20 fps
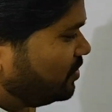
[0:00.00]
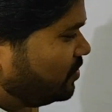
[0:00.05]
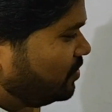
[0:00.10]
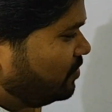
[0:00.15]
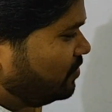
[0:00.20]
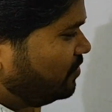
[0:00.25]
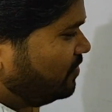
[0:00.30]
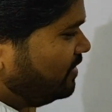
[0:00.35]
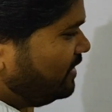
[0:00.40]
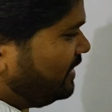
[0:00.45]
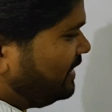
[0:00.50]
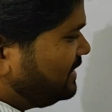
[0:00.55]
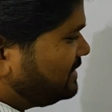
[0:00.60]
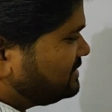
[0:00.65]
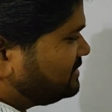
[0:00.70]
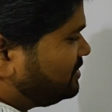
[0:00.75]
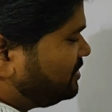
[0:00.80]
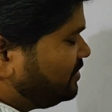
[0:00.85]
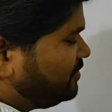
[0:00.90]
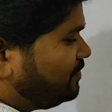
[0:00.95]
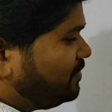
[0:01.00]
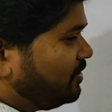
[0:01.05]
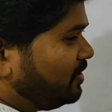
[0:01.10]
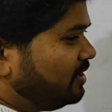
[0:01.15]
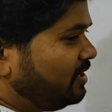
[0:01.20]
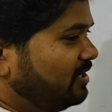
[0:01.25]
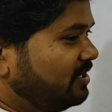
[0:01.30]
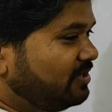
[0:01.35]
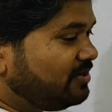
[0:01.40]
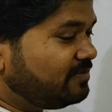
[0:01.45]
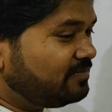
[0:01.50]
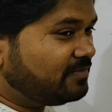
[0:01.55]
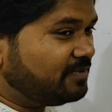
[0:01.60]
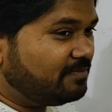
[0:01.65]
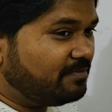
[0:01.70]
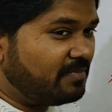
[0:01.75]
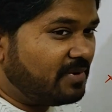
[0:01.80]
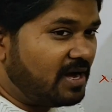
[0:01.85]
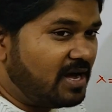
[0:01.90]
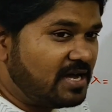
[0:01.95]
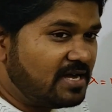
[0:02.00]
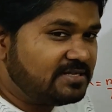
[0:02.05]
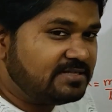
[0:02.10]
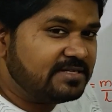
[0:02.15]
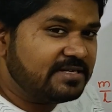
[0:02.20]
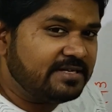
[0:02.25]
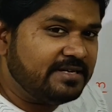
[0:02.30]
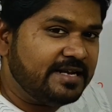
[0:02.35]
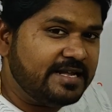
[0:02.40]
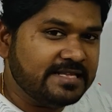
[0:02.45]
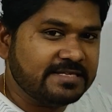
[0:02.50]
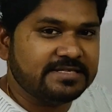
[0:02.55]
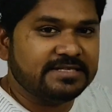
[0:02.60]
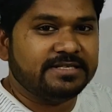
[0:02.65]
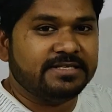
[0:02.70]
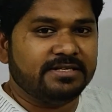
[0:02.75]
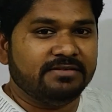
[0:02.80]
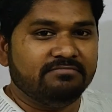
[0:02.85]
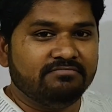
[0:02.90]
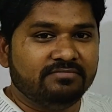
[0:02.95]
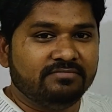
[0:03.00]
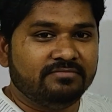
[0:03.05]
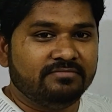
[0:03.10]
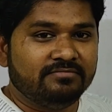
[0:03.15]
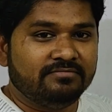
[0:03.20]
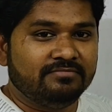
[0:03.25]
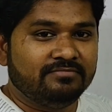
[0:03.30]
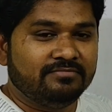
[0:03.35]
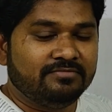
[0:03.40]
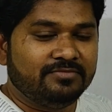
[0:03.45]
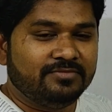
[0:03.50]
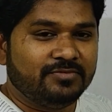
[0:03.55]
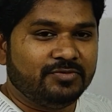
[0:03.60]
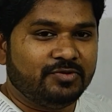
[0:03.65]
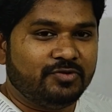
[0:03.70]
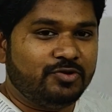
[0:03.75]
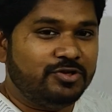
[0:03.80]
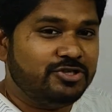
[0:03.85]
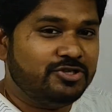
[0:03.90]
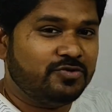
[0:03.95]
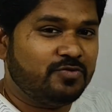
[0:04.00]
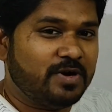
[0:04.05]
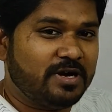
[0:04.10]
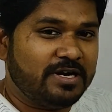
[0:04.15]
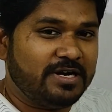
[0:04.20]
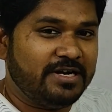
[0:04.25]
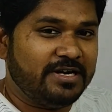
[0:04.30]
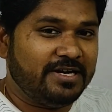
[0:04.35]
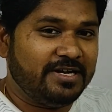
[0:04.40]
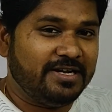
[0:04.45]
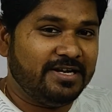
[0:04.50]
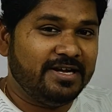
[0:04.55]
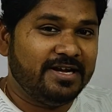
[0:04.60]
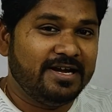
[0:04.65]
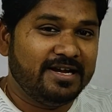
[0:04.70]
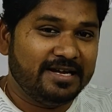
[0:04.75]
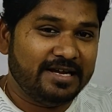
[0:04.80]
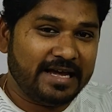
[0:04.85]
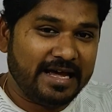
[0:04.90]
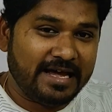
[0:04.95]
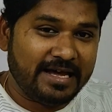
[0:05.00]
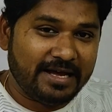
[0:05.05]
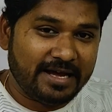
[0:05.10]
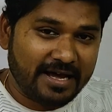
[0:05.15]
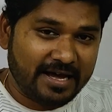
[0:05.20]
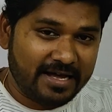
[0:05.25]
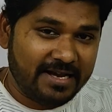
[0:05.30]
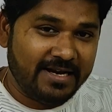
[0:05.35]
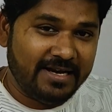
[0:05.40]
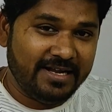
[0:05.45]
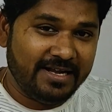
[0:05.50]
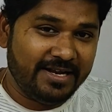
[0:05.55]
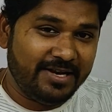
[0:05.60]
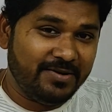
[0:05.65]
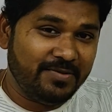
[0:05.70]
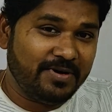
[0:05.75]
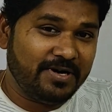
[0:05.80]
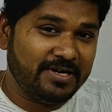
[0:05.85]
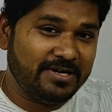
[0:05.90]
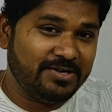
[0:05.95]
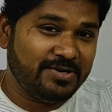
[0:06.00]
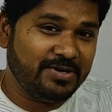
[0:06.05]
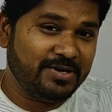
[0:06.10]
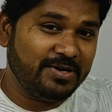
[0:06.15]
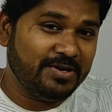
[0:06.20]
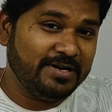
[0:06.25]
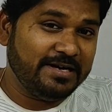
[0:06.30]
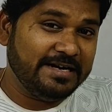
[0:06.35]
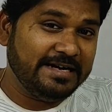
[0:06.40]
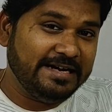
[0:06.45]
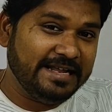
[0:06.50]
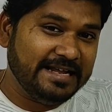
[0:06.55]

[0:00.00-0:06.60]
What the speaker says: Rho is the volume mass density. Which quantity earlier you had told on